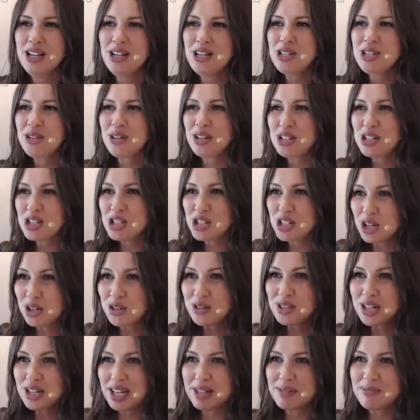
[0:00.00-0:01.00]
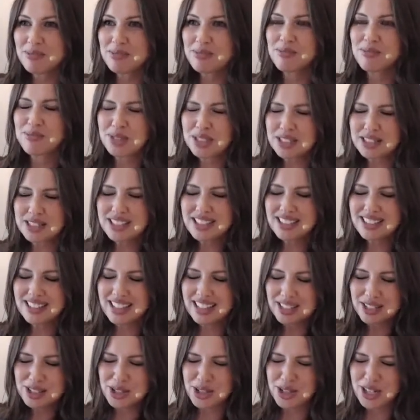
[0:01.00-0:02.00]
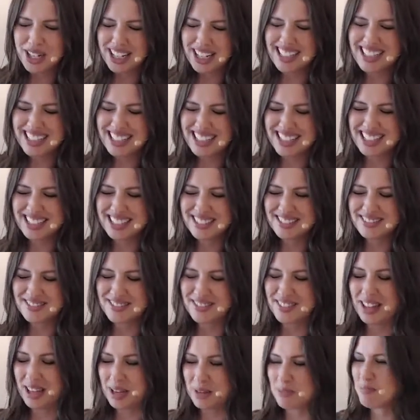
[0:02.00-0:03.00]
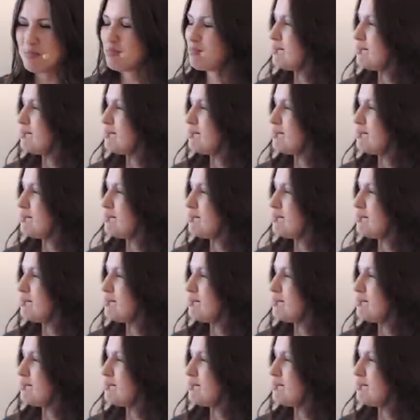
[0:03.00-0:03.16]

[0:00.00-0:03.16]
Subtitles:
So I showed up really like trying to, like,